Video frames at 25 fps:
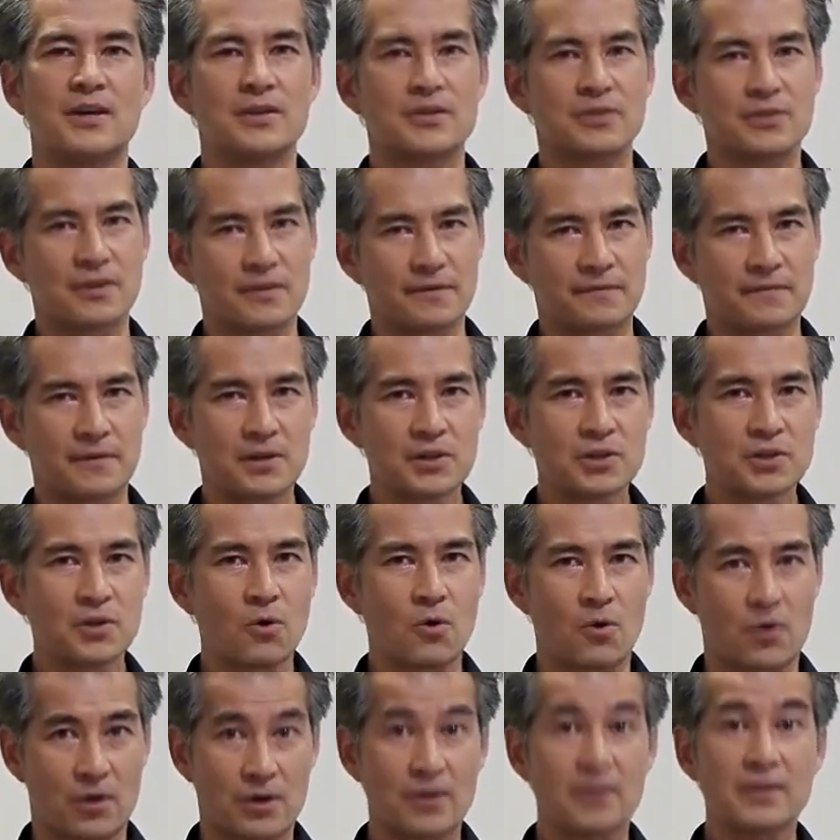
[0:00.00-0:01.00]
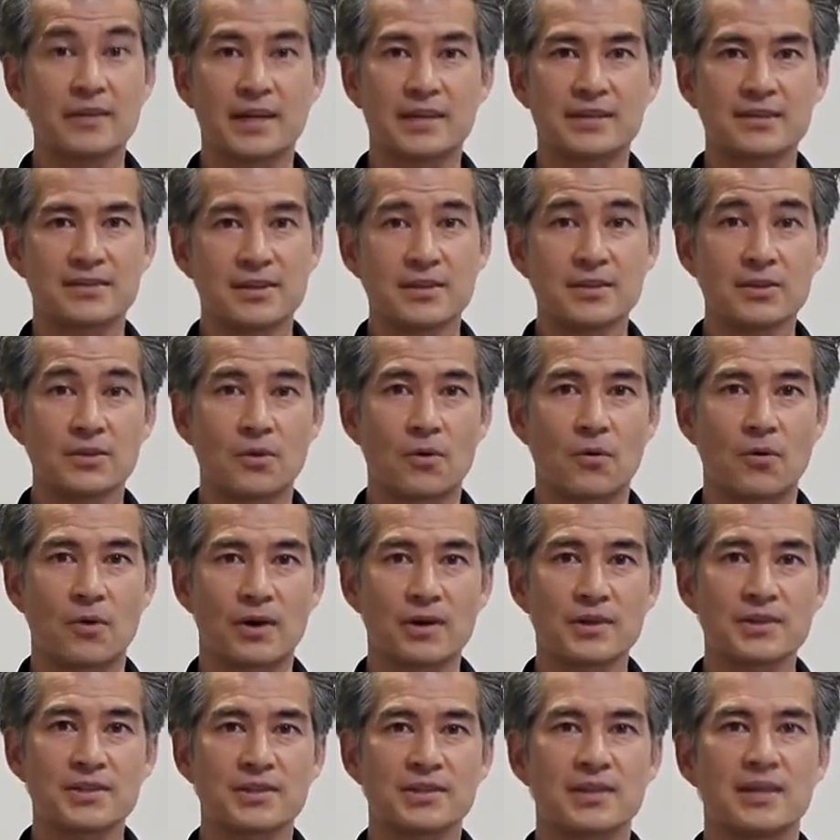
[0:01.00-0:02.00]
So the first quarter, that's this
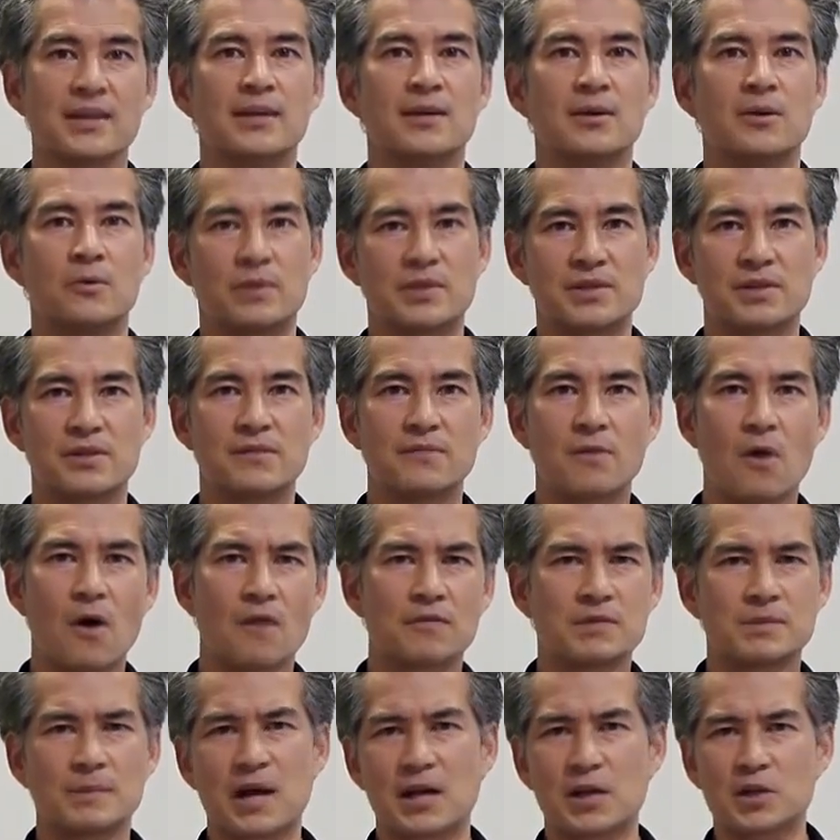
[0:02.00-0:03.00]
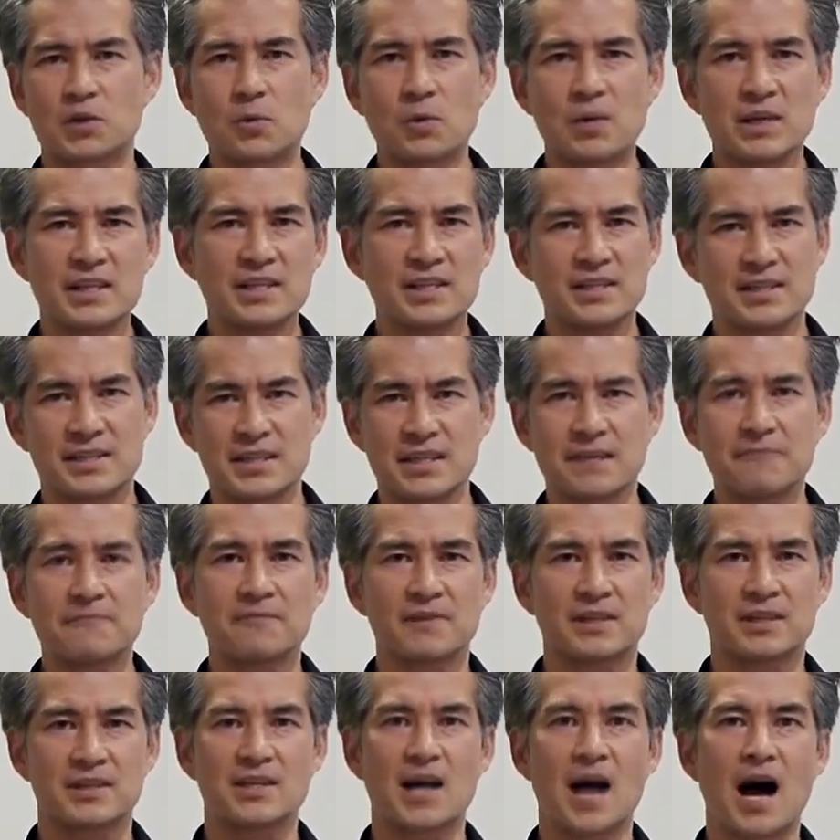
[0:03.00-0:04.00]
course, which involves about 20
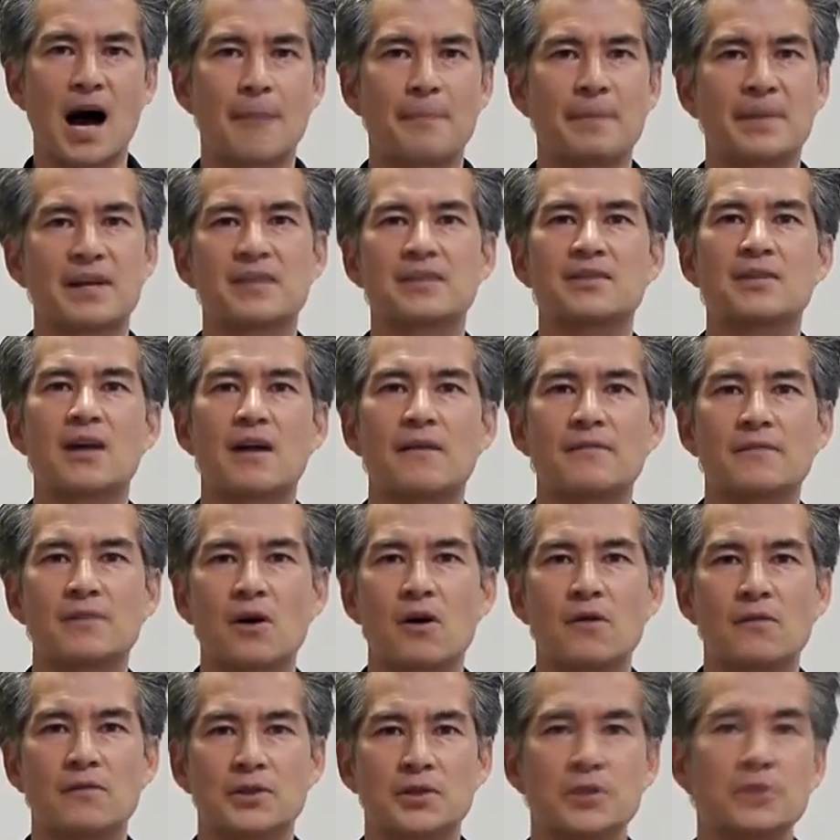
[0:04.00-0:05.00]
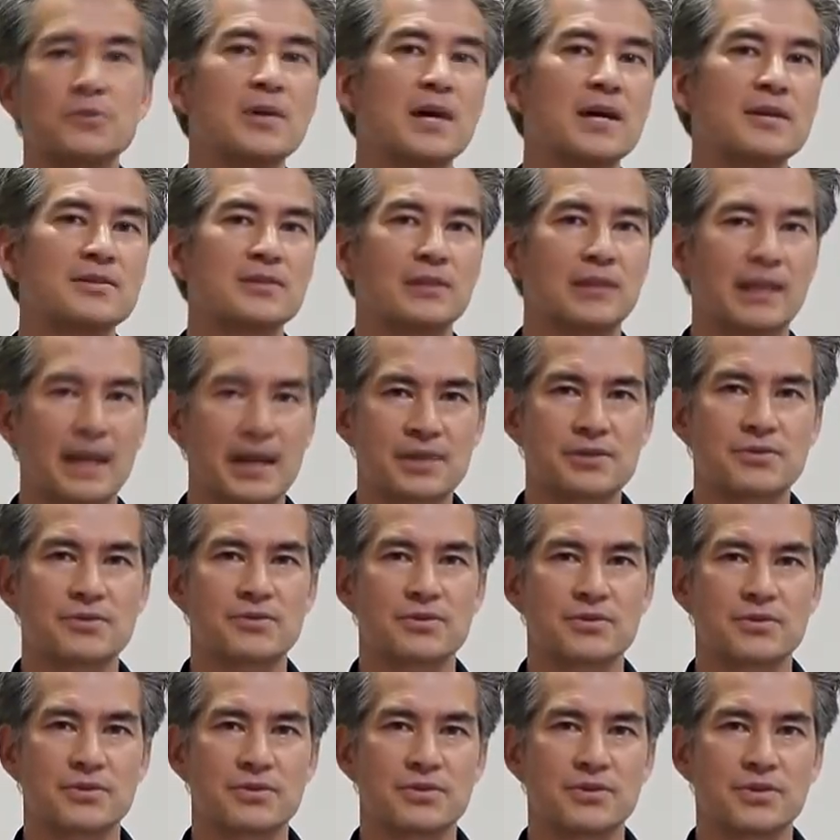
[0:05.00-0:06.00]
different topics covered over 24
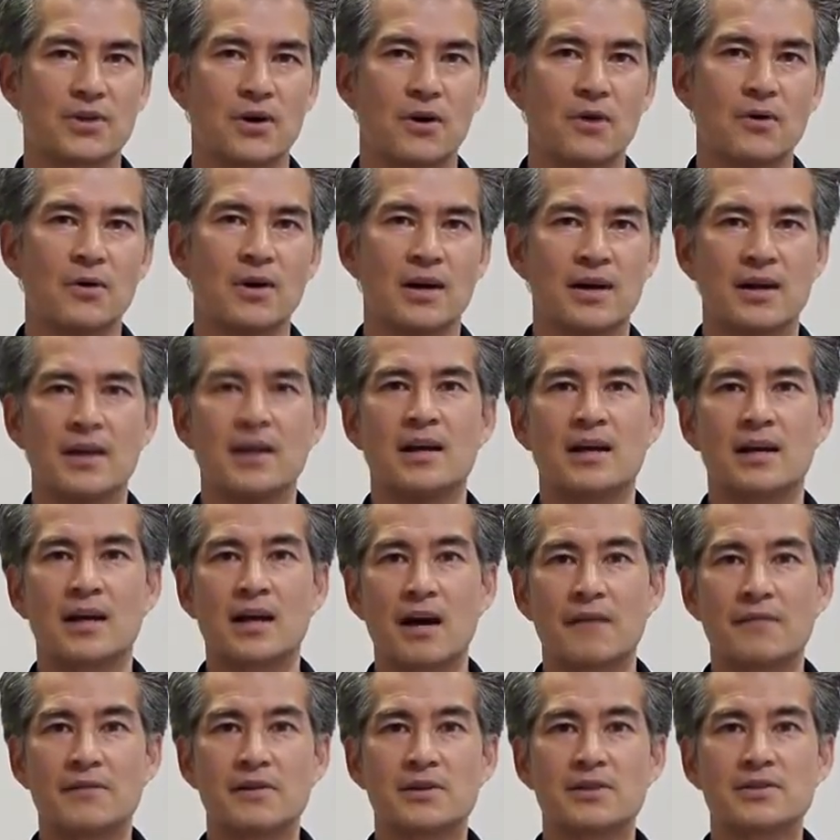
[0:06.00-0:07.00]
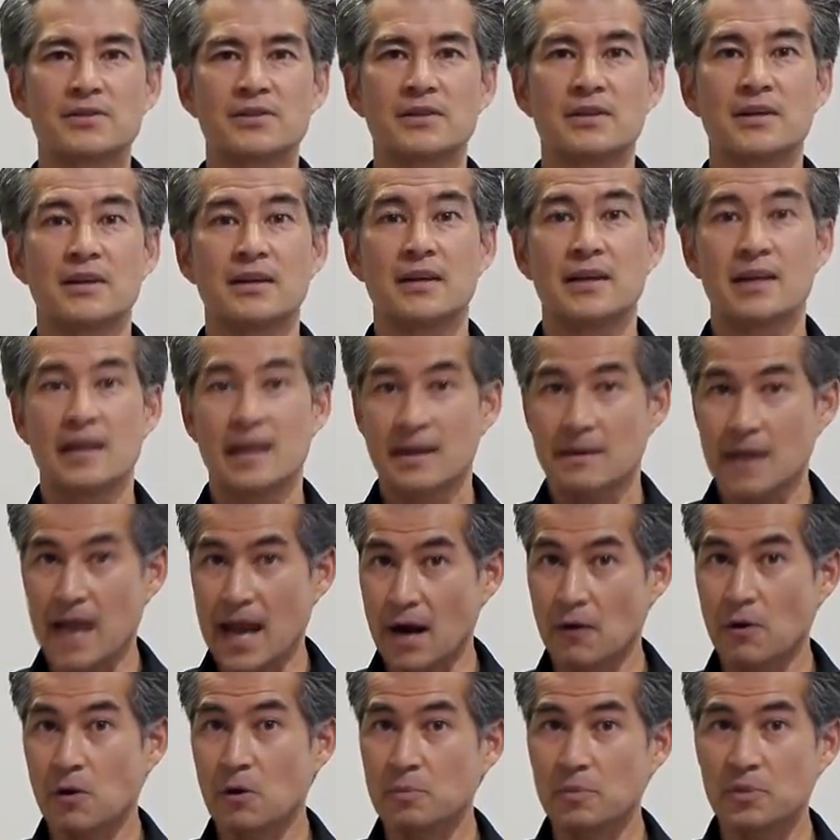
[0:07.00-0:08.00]
lectures or so, covers
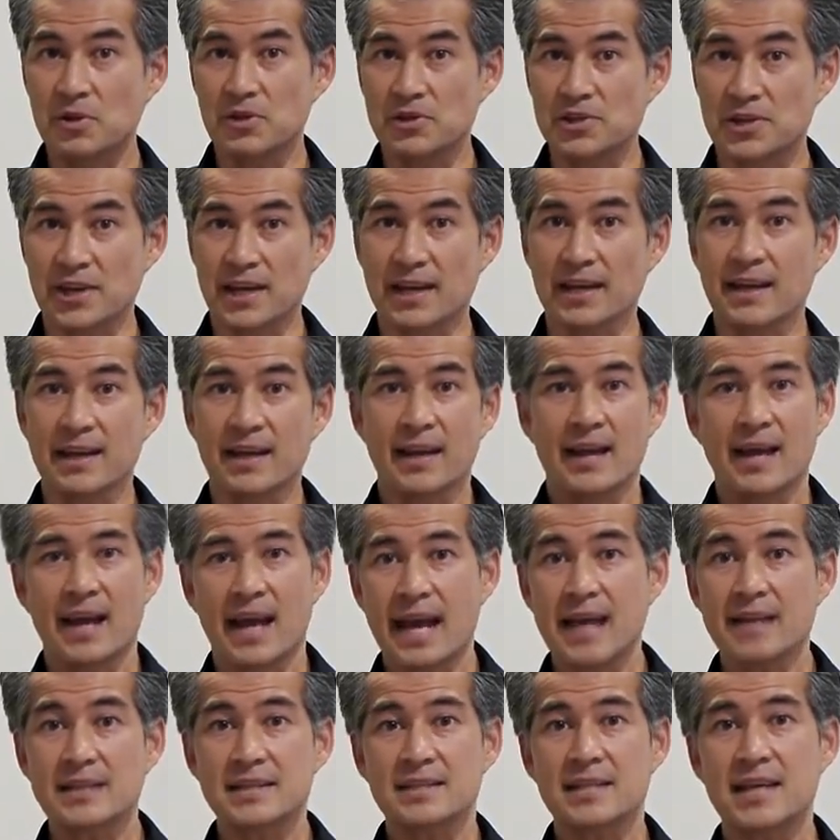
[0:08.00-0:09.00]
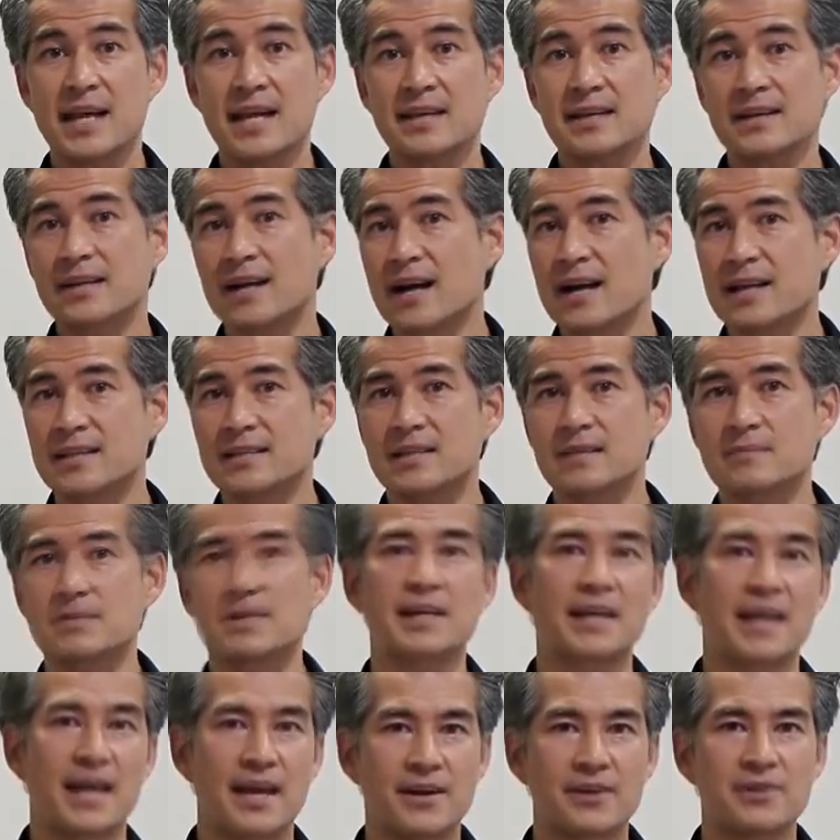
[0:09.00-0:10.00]
arrow pushing and attendant concepts
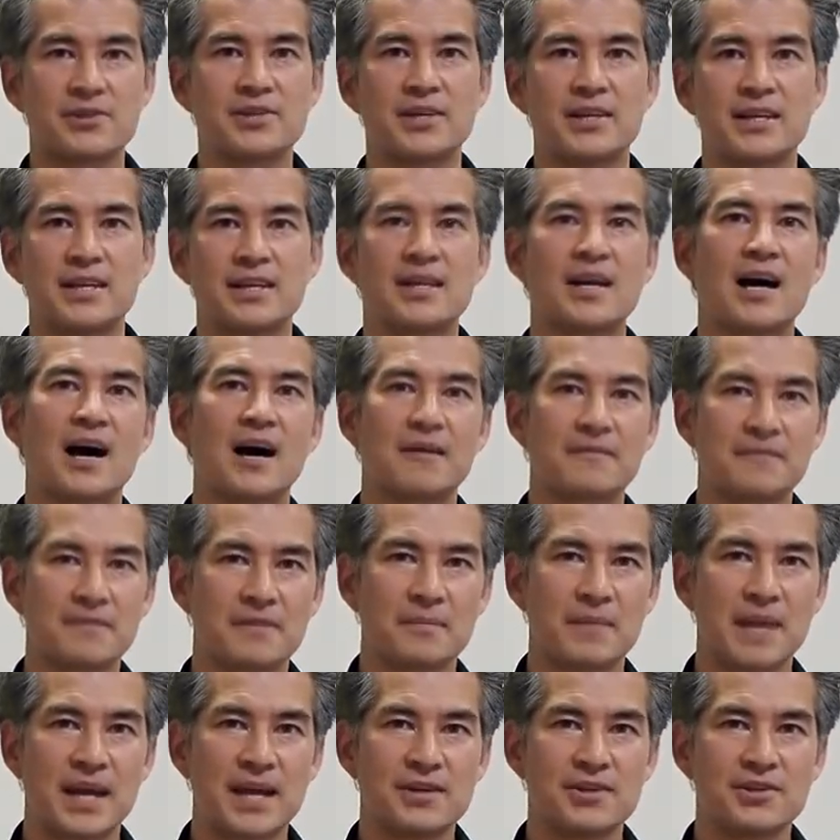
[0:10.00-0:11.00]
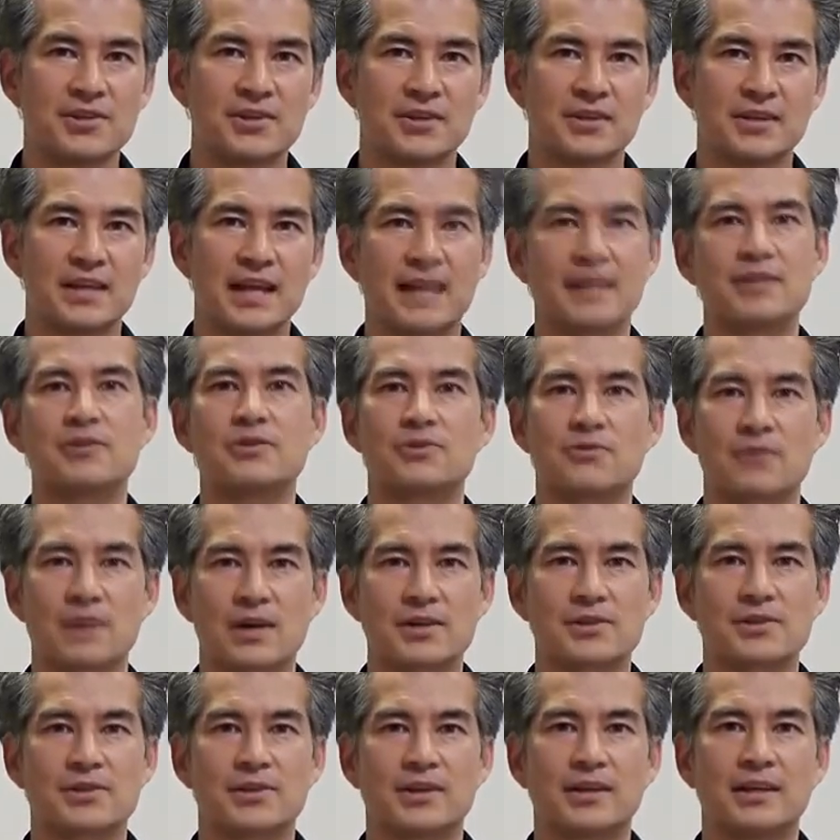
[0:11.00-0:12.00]
like energy, conformation, and
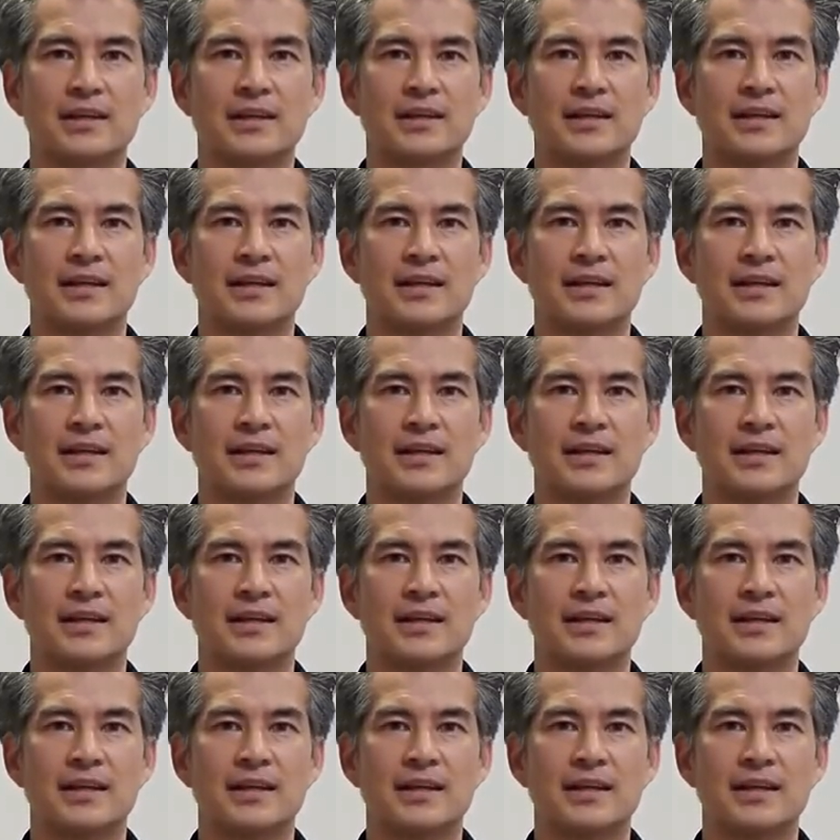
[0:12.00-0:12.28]
structure.